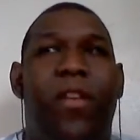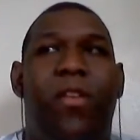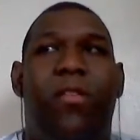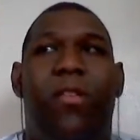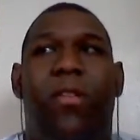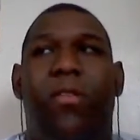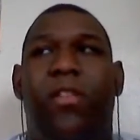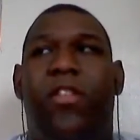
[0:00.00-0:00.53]

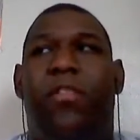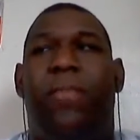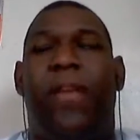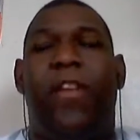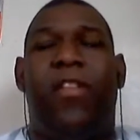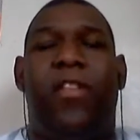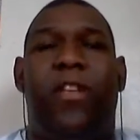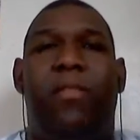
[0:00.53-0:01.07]
You know, the
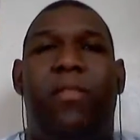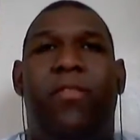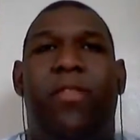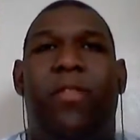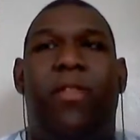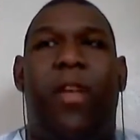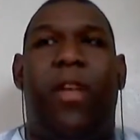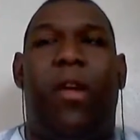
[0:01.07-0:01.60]
spaceship, you
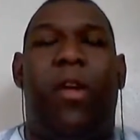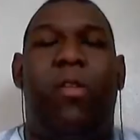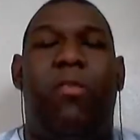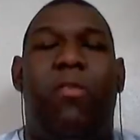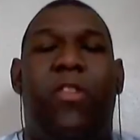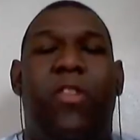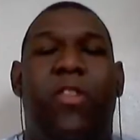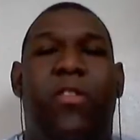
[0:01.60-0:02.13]
know, that
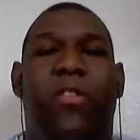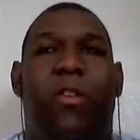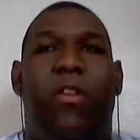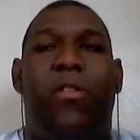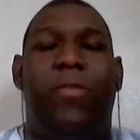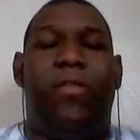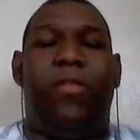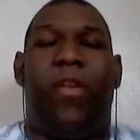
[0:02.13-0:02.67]
Vegeta's
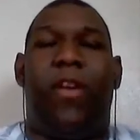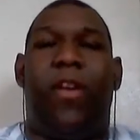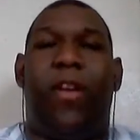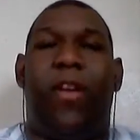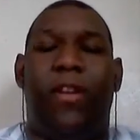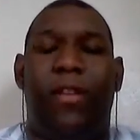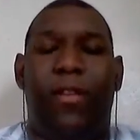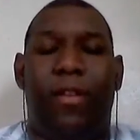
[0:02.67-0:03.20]
always been
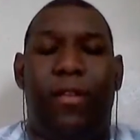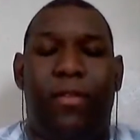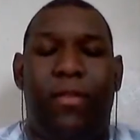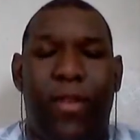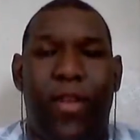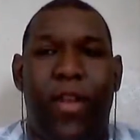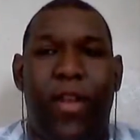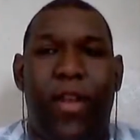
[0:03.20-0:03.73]
training in, you
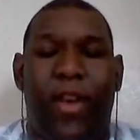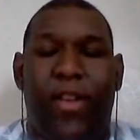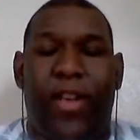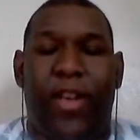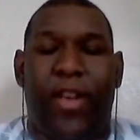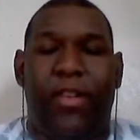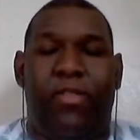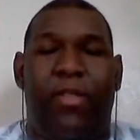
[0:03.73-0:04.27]
know. He
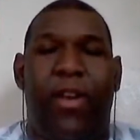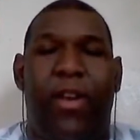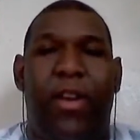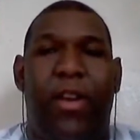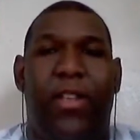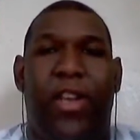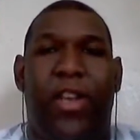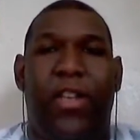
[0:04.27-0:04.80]
decided to train
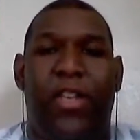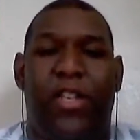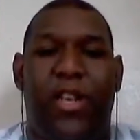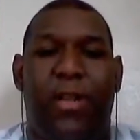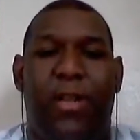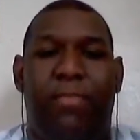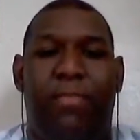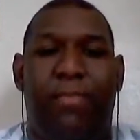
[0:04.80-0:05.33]
inside the
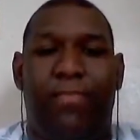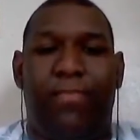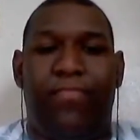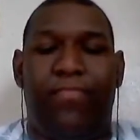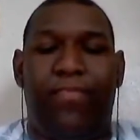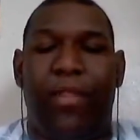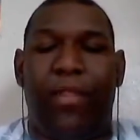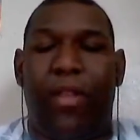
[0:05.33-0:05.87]
ship.
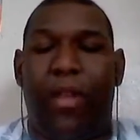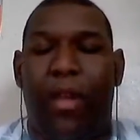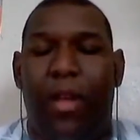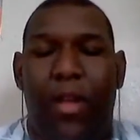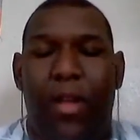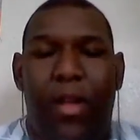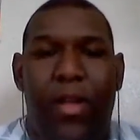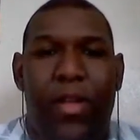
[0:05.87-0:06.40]

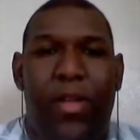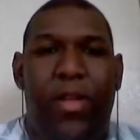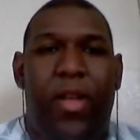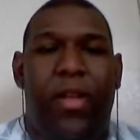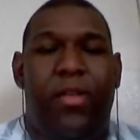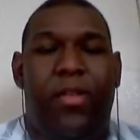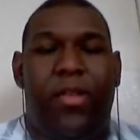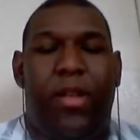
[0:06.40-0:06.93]

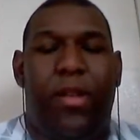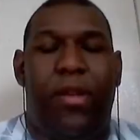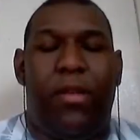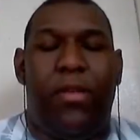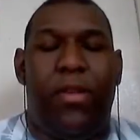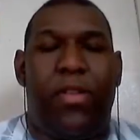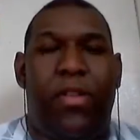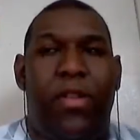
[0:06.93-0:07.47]
Hey,
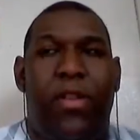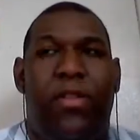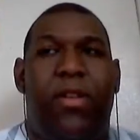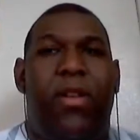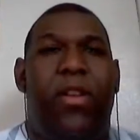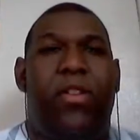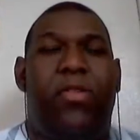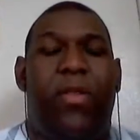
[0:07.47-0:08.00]
so he's going to
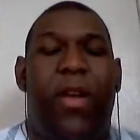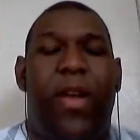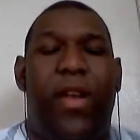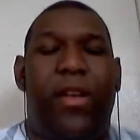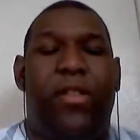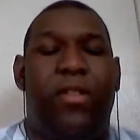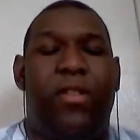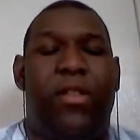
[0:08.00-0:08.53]
try to train.
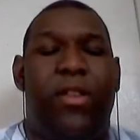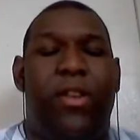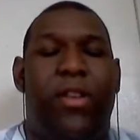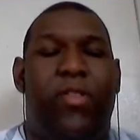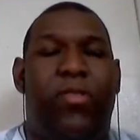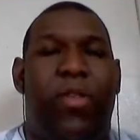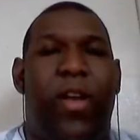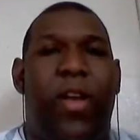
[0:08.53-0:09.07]
So he's going
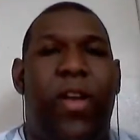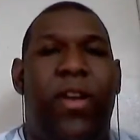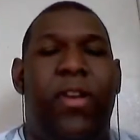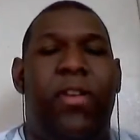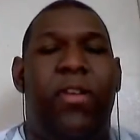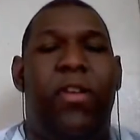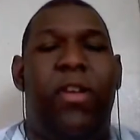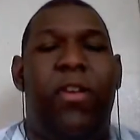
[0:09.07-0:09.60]
to
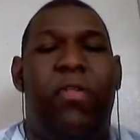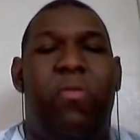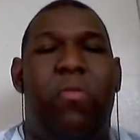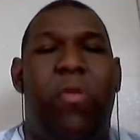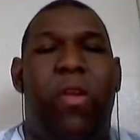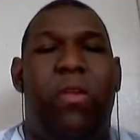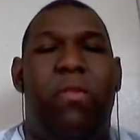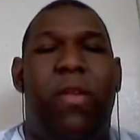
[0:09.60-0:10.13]
train
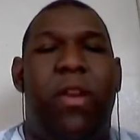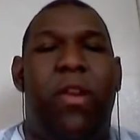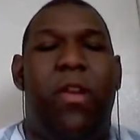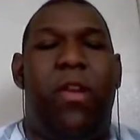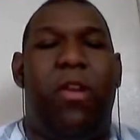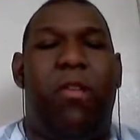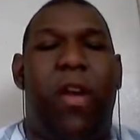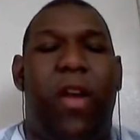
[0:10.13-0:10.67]
in a
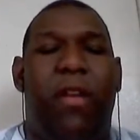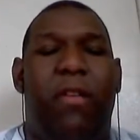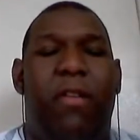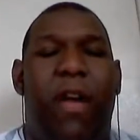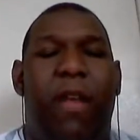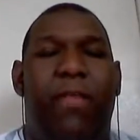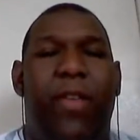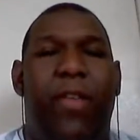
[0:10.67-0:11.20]

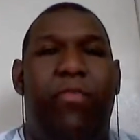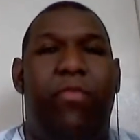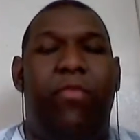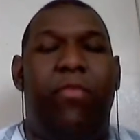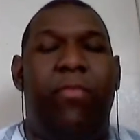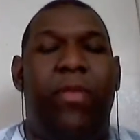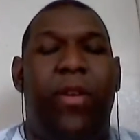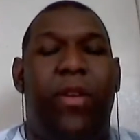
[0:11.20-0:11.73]
gravity
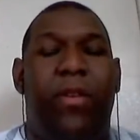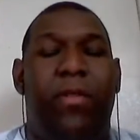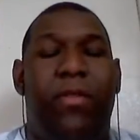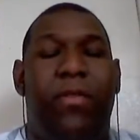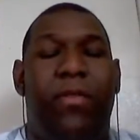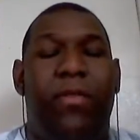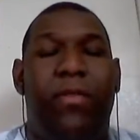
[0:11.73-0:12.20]
room, you know,